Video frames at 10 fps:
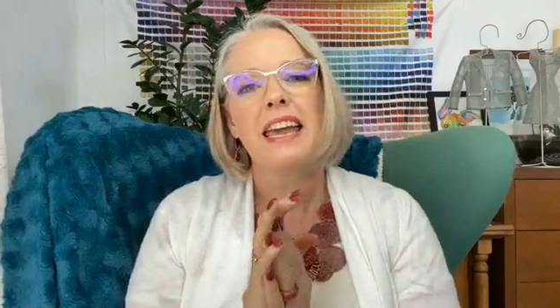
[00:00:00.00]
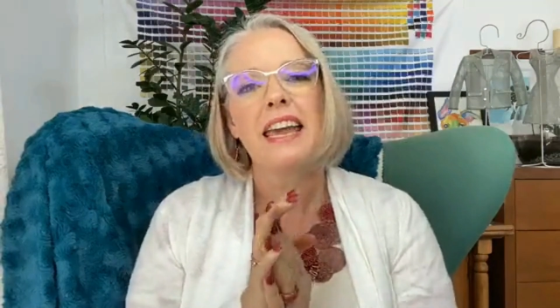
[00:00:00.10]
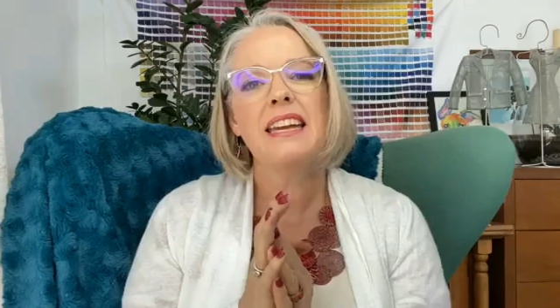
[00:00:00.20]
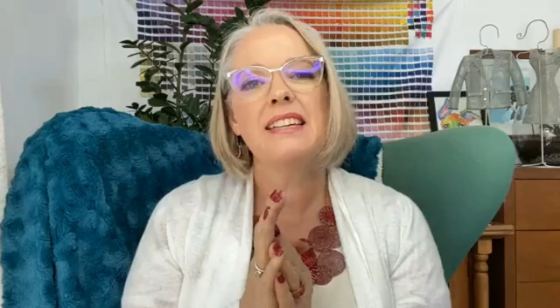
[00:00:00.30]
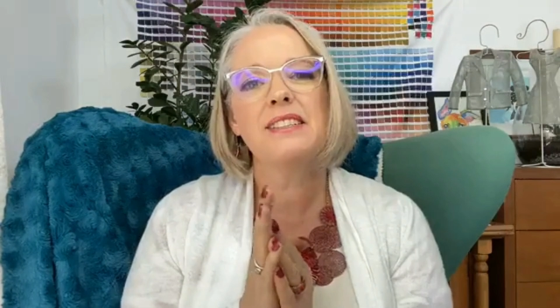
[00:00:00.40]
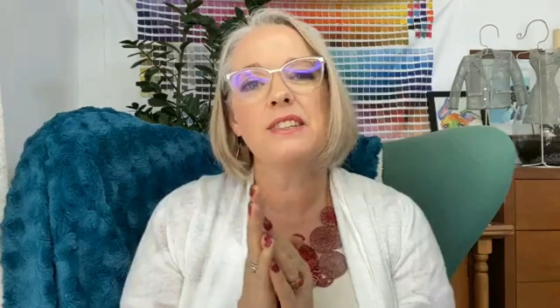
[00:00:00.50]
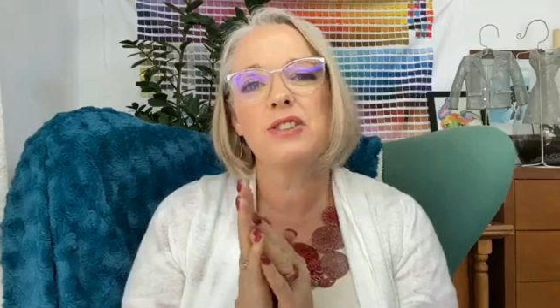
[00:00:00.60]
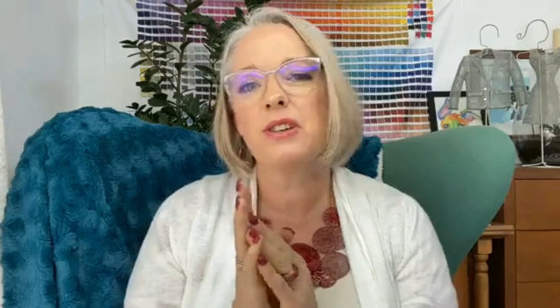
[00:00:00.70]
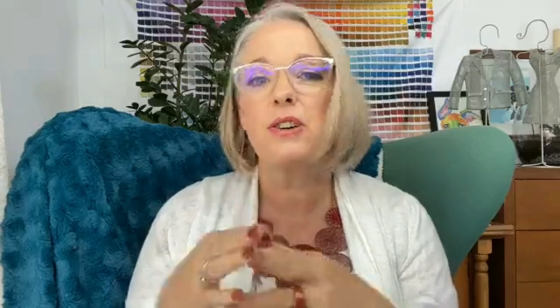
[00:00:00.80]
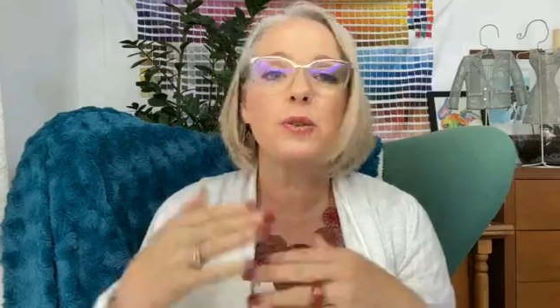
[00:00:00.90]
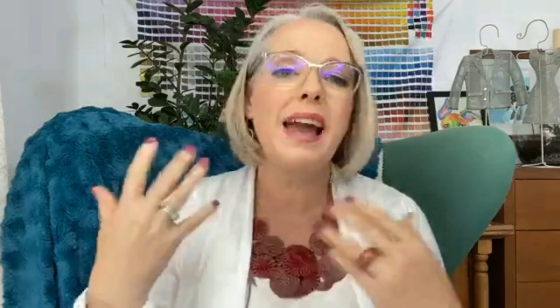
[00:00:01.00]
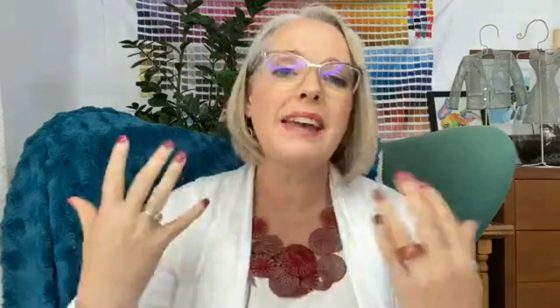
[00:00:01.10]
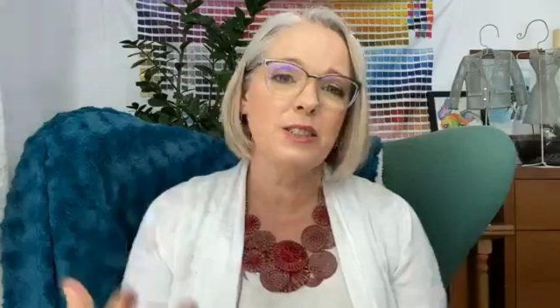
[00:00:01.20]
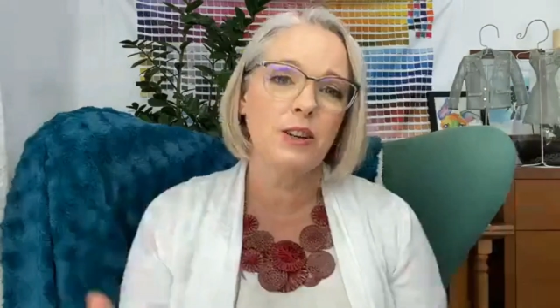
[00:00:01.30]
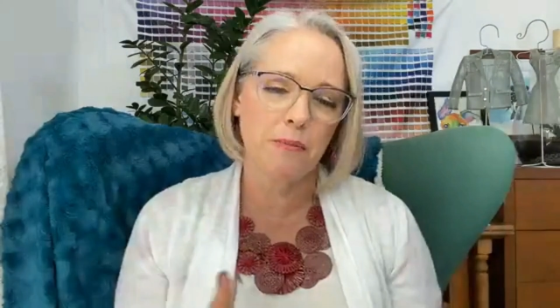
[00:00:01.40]
is to create
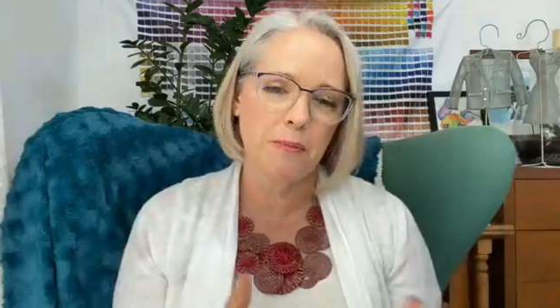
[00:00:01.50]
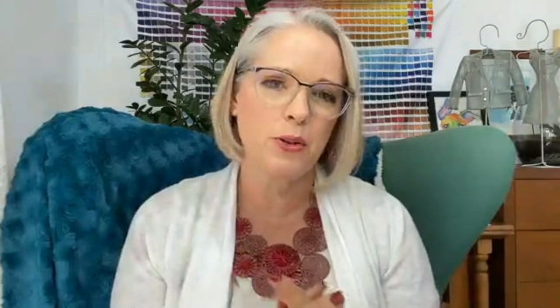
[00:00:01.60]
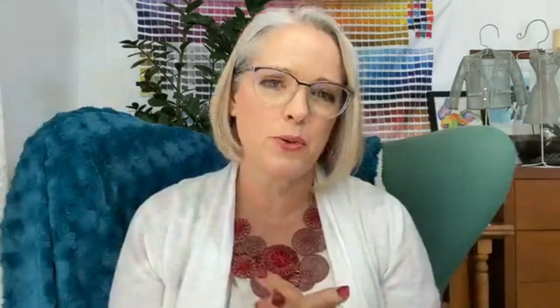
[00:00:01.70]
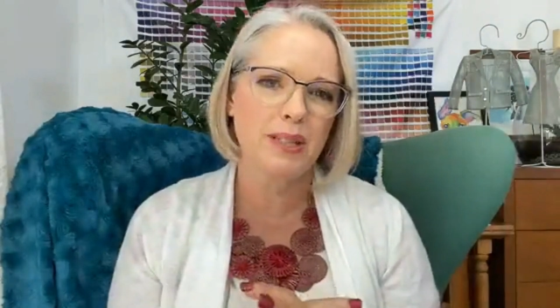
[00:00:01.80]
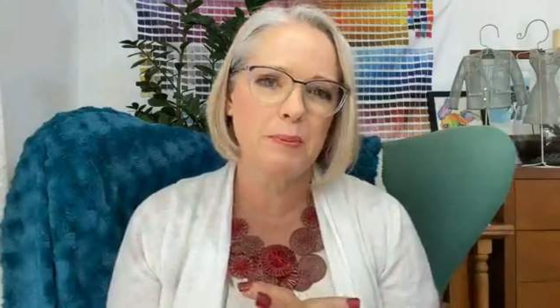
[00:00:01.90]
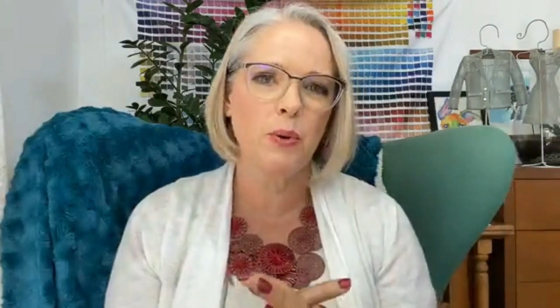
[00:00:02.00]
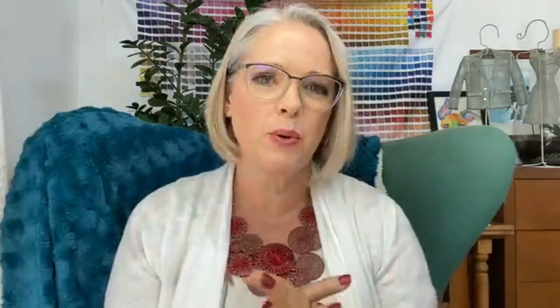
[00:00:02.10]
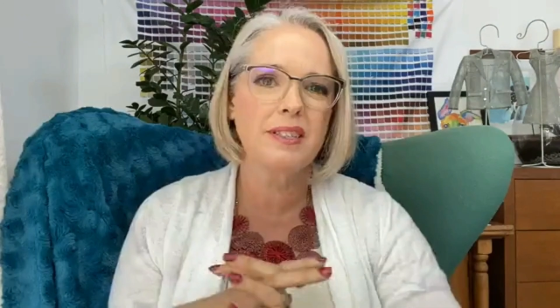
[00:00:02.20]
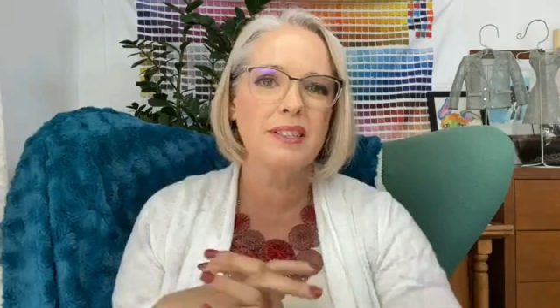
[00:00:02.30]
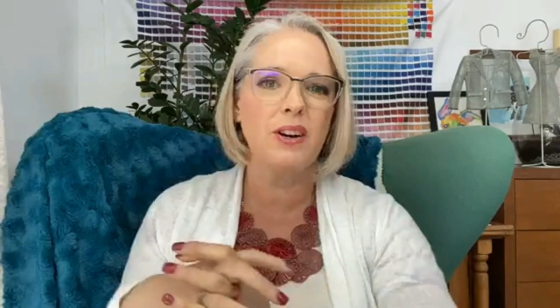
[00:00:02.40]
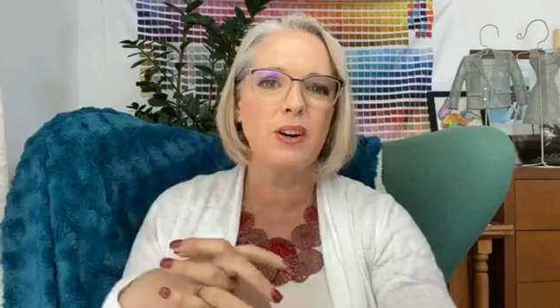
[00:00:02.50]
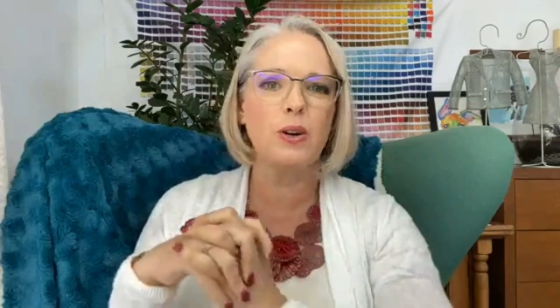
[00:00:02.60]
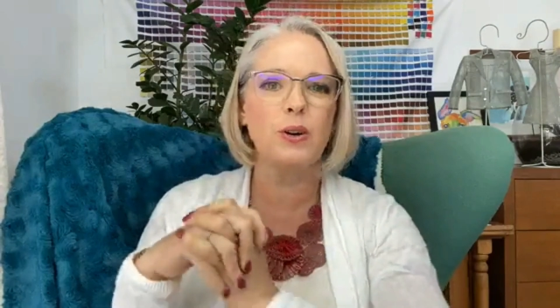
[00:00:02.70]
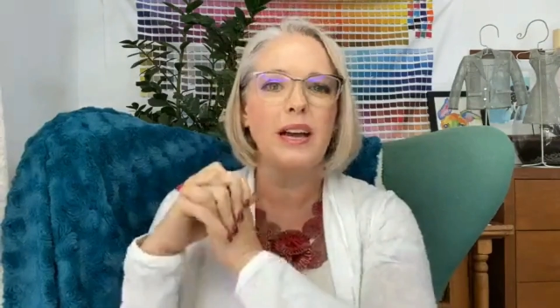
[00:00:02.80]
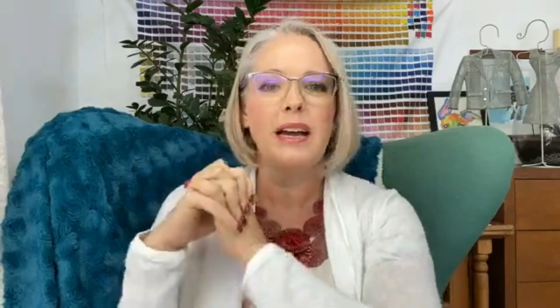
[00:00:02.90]
yourself a Pinterest board.
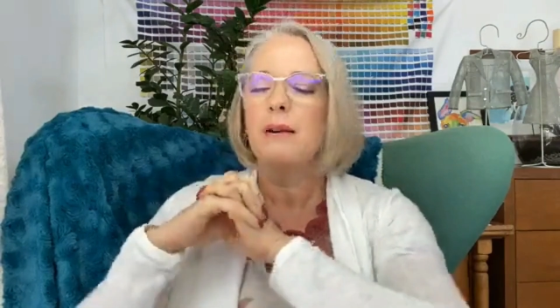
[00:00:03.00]
So